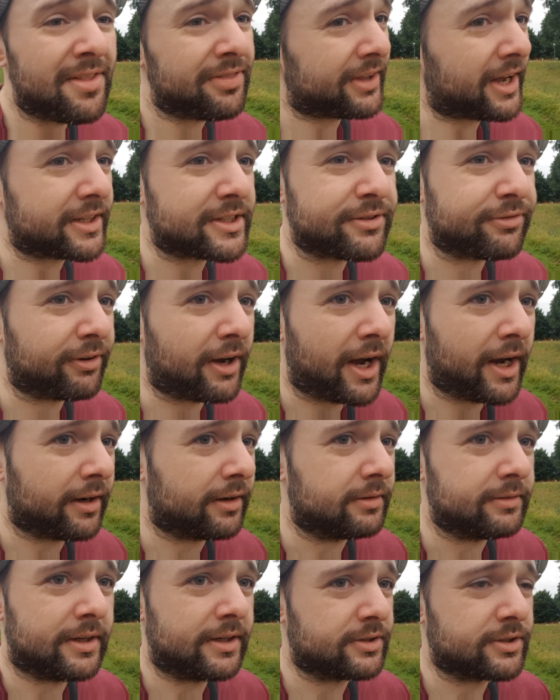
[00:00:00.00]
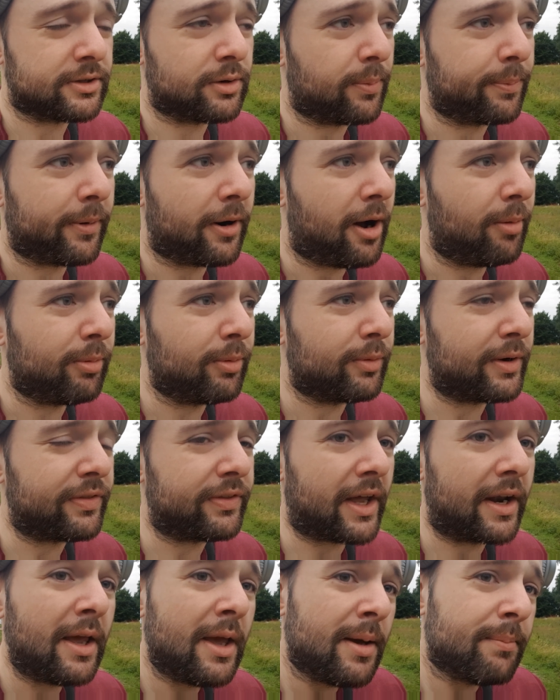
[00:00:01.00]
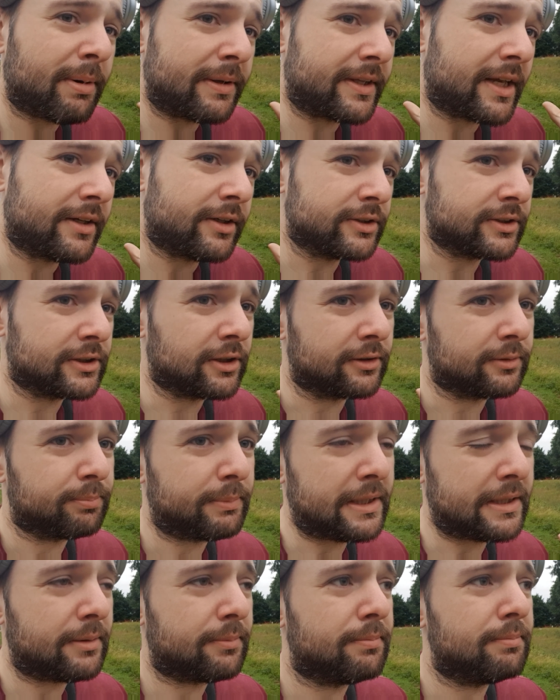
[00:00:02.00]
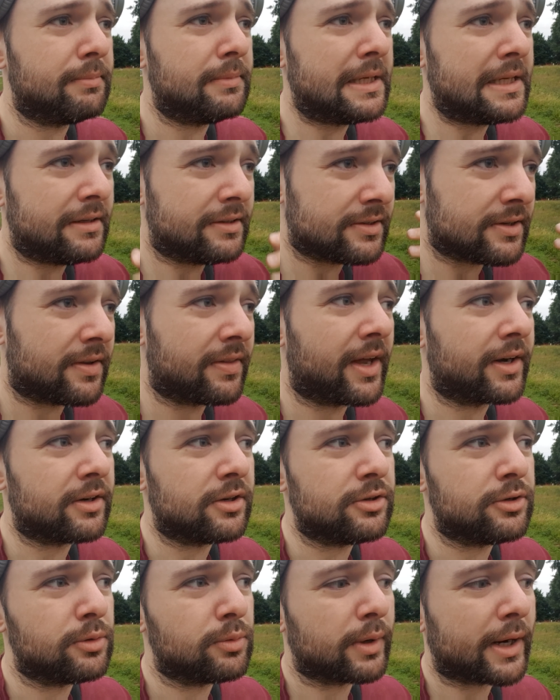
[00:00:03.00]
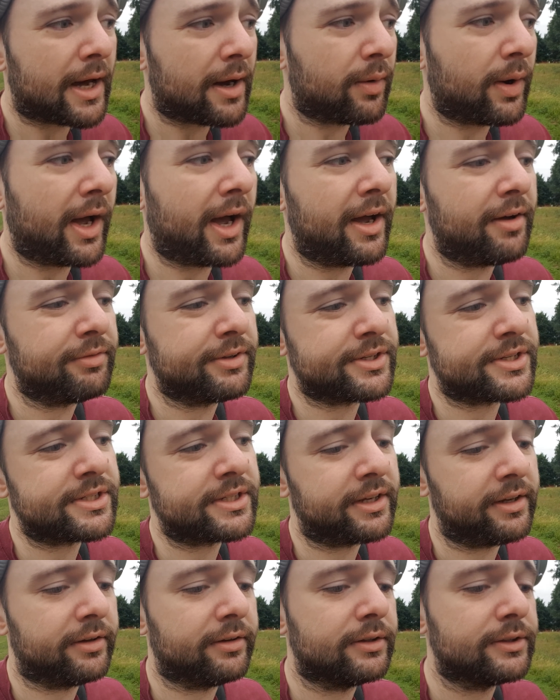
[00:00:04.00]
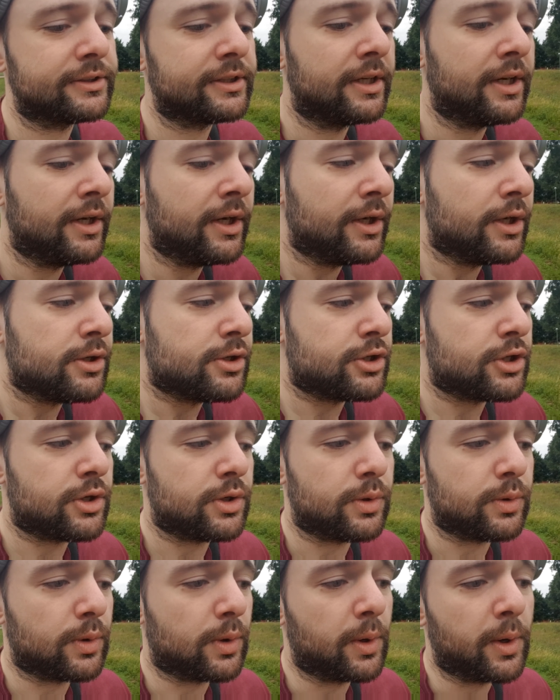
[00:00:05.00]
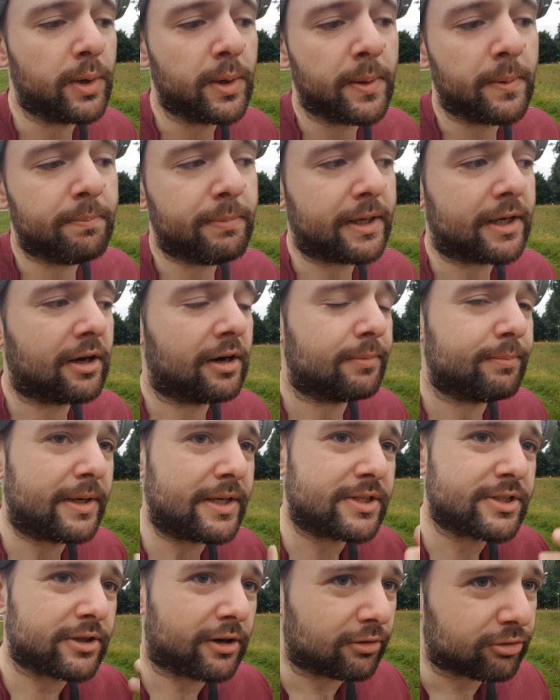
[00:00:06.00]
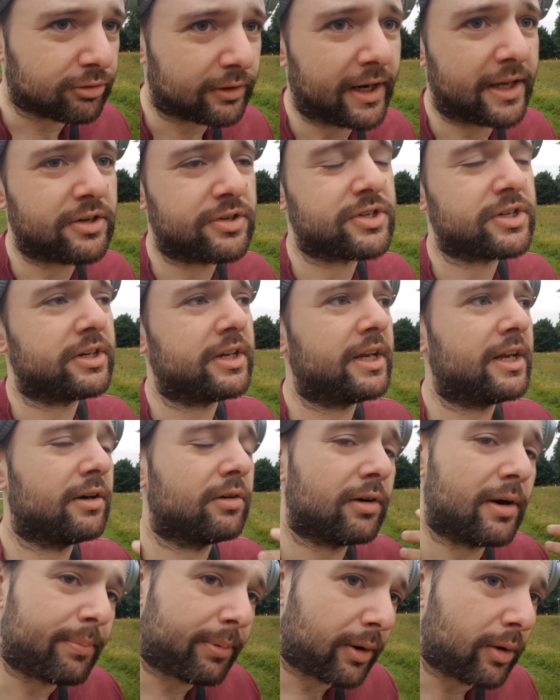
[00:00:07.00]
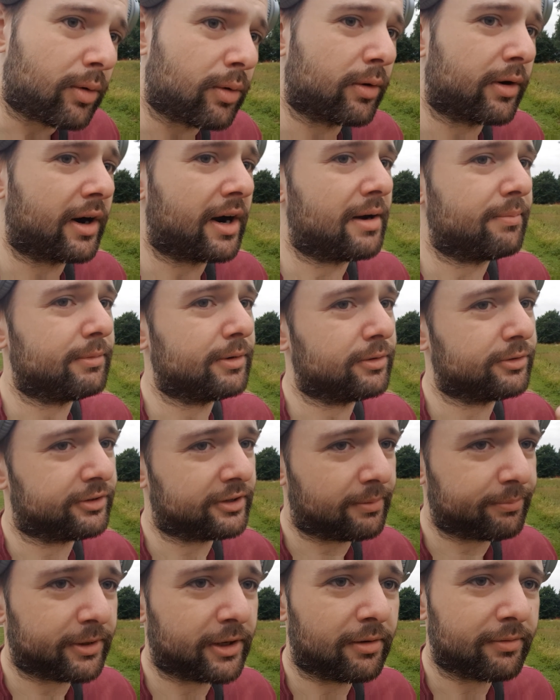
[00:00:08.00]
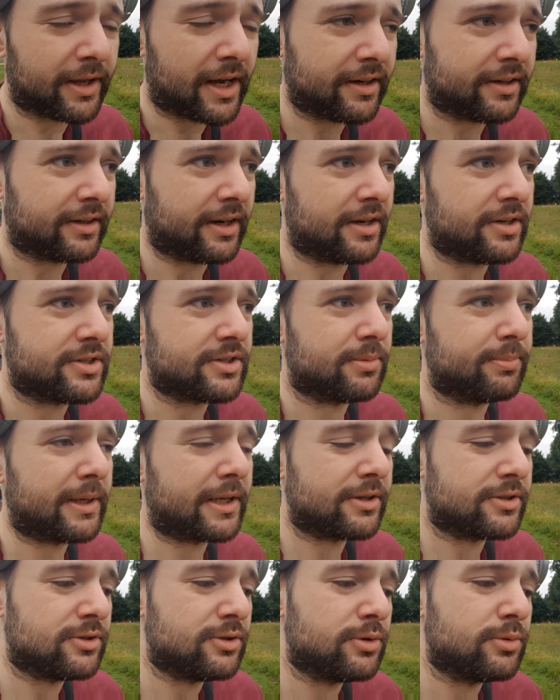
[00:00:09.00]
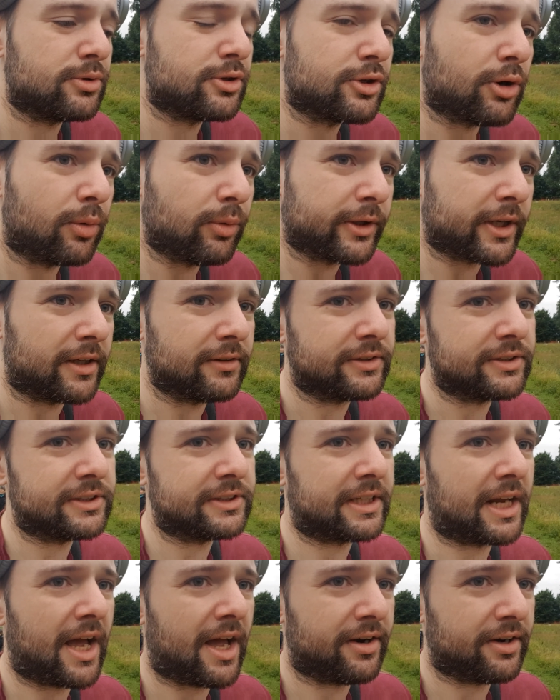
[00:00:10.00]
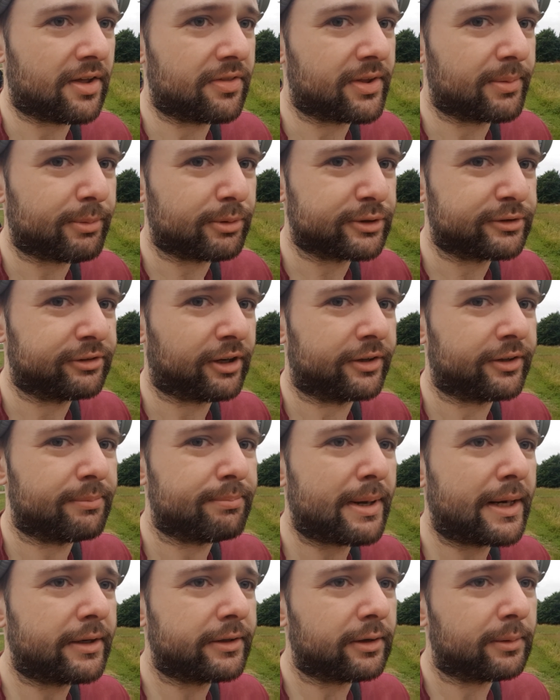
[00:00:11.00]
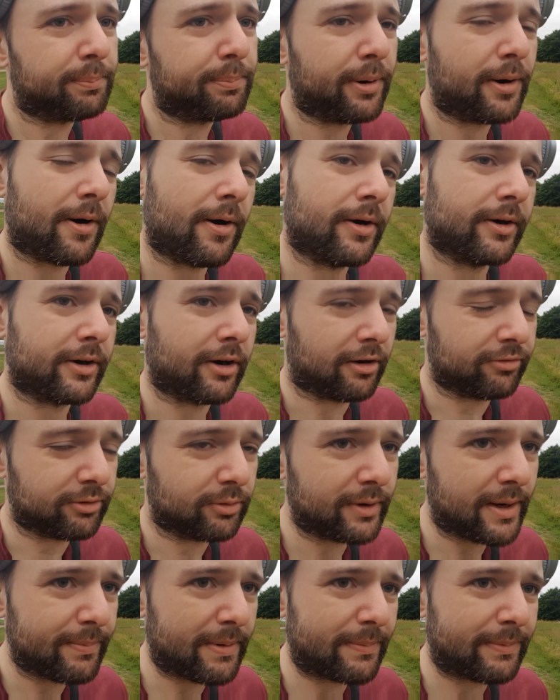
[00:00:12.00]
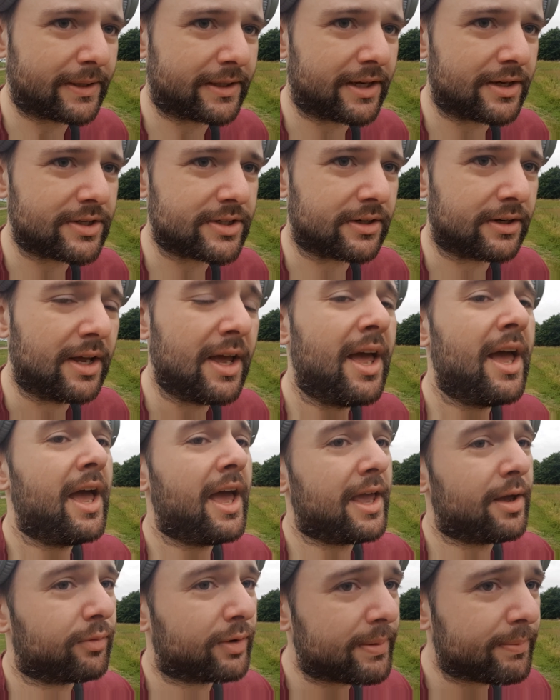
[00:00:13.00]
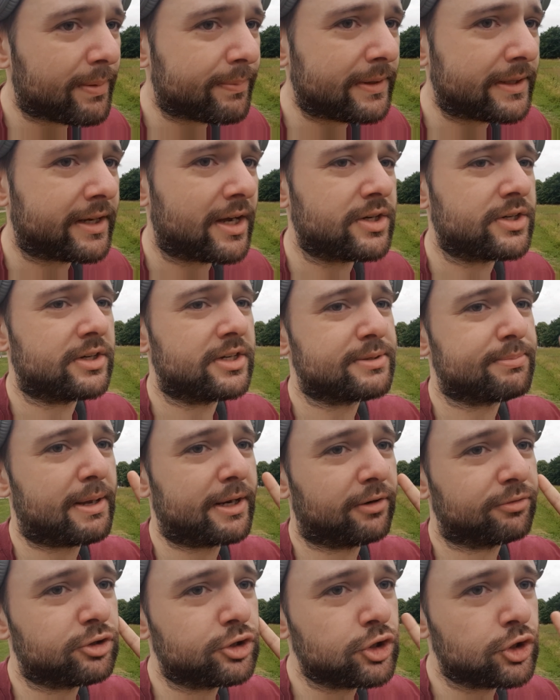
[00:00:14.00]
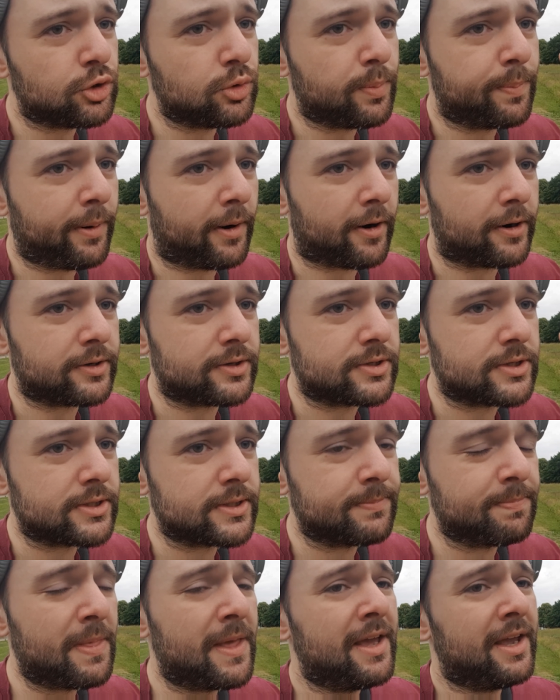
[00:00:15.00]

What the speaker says: That's fine, there's no problem with that. But that does not mean that you now have the skills to become a software engineer or a programmer or something of that nature, because you don't understand the most fundamental part of a web application. A web application is made of two parts.